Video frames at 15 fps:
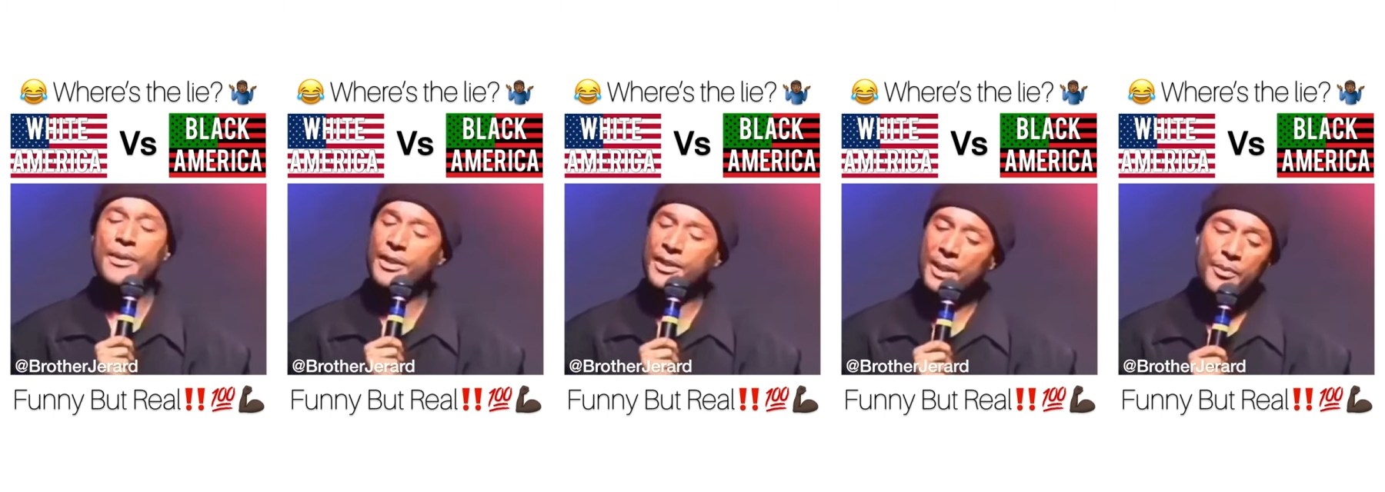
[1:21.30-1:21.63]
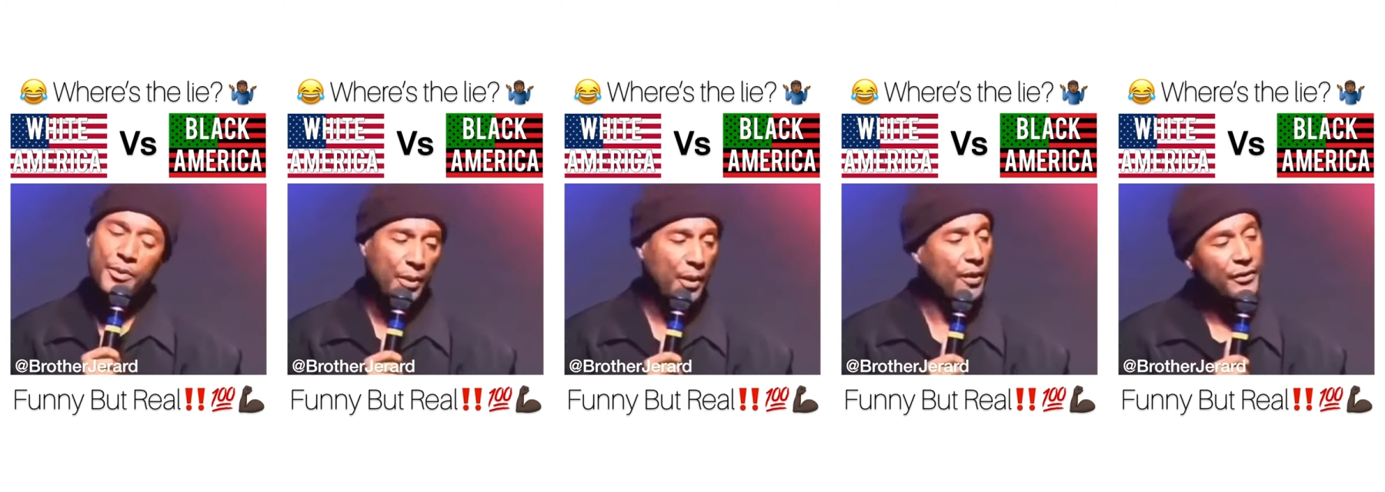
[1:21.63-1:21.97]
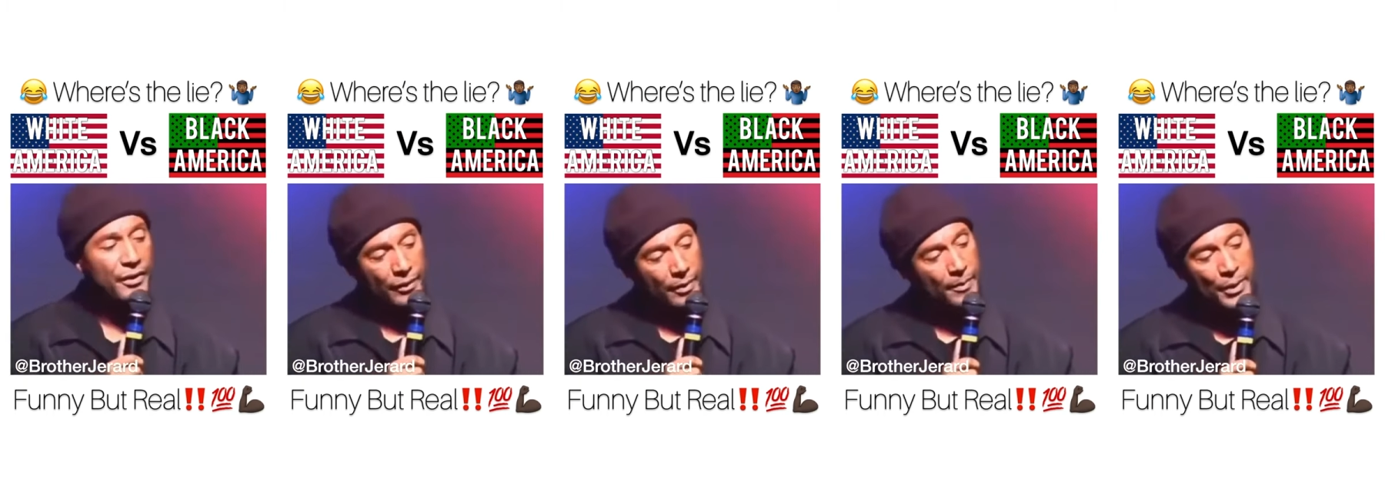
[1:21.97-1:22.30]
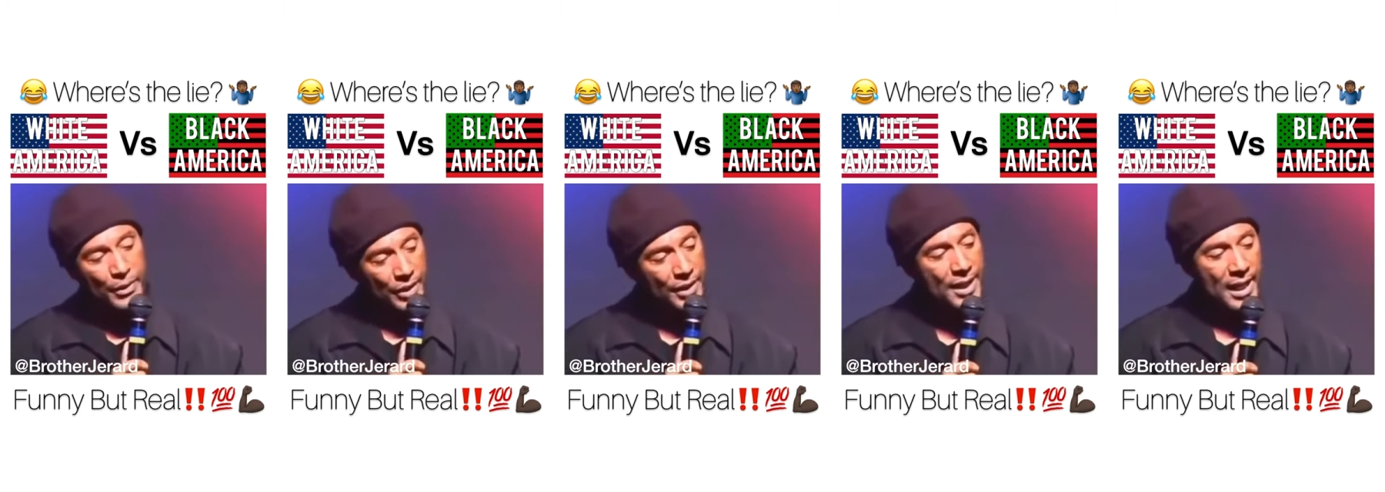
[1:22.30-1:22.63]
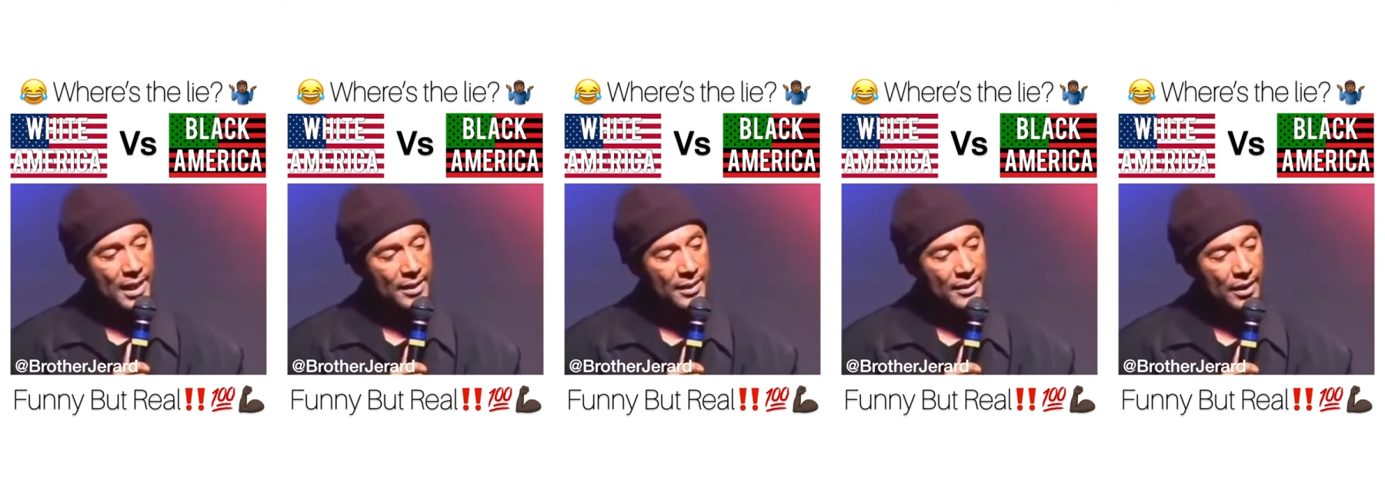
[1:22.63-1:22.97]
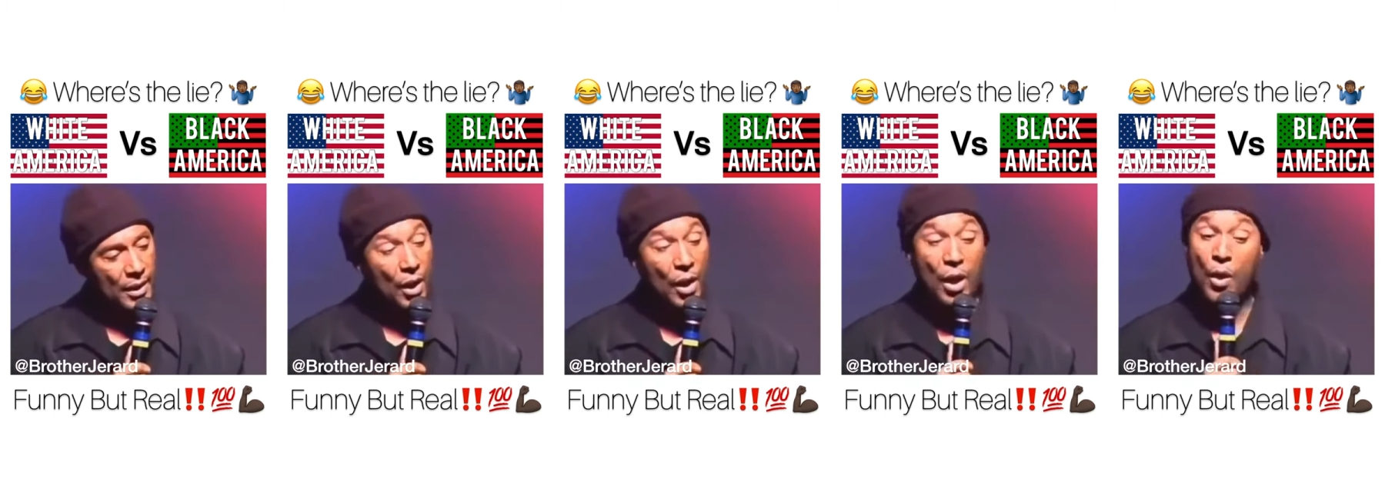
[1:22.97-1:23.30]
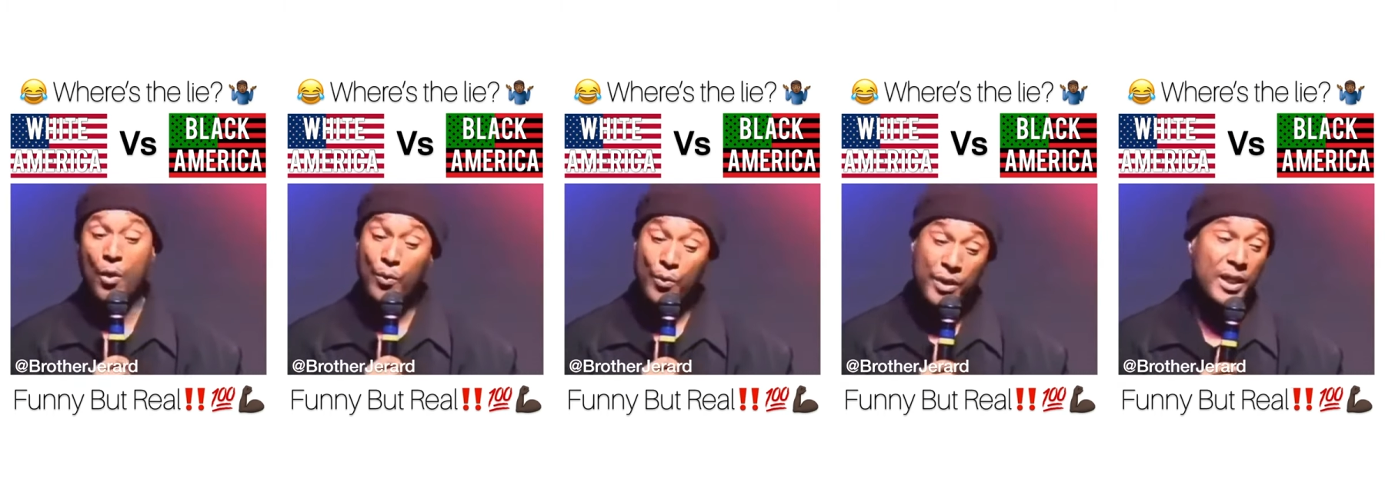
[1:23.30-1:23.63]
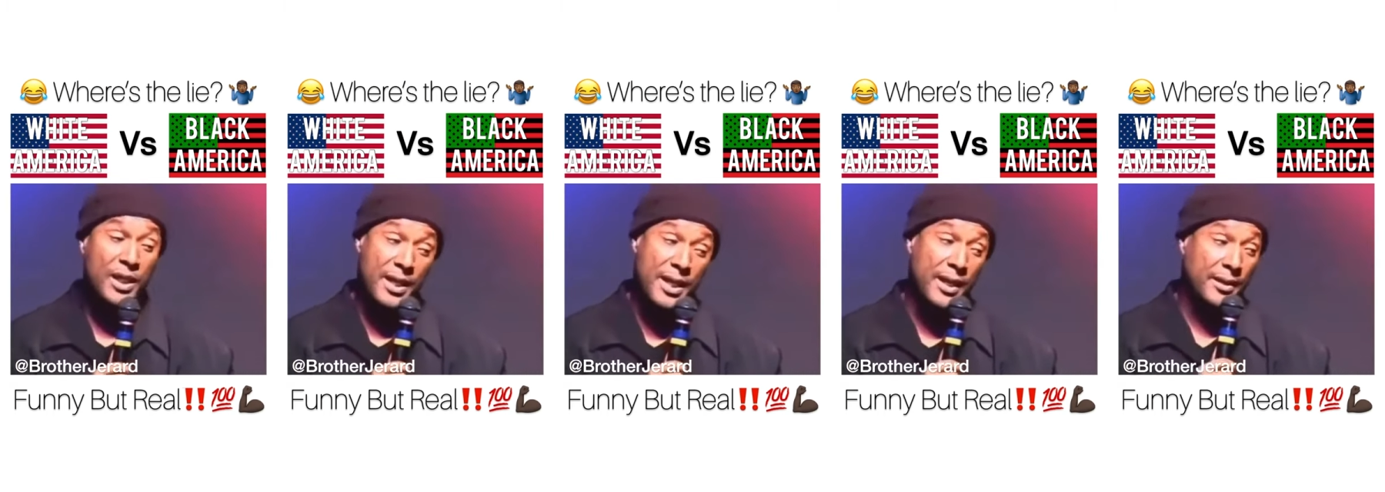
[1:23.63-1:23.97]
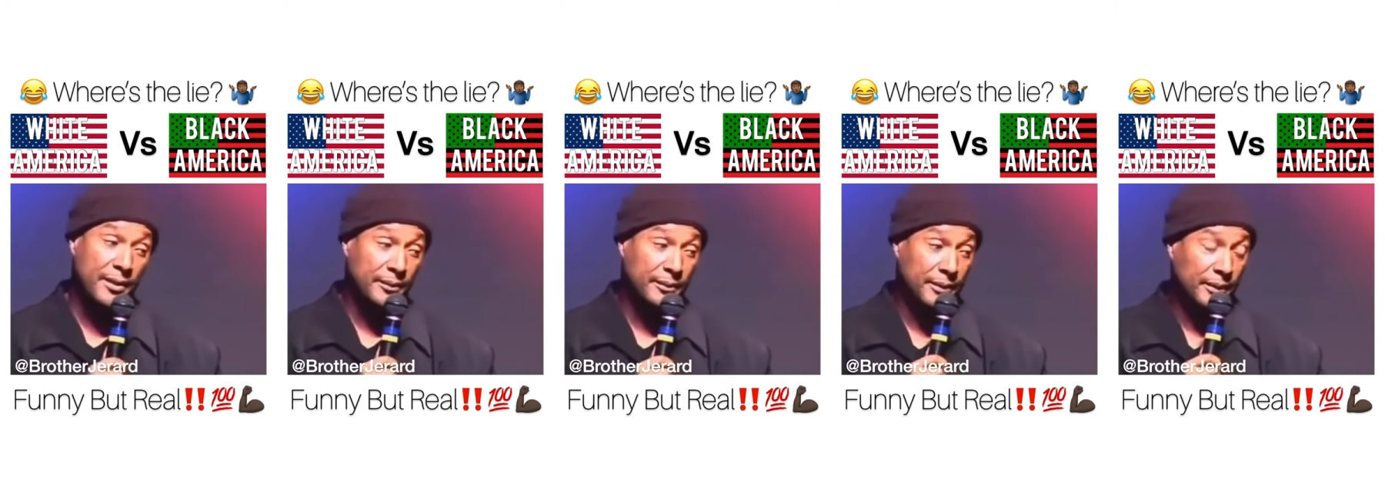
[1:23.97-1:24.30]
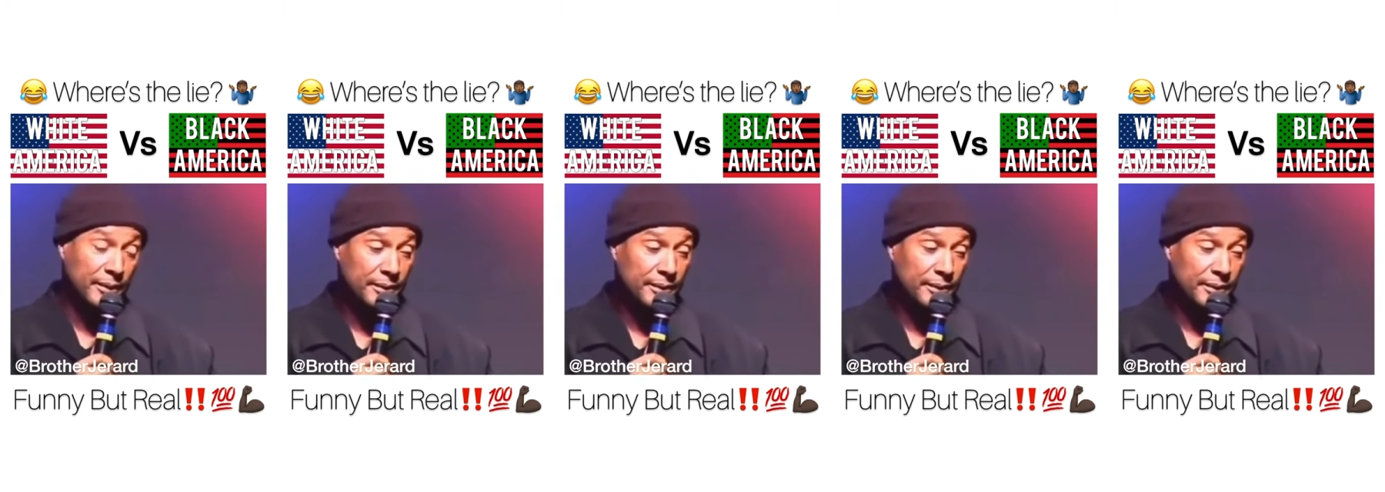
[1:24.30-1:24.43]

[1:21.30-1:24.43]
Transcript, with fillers: Because I'm 12 different personalities. Oh, really, nigga?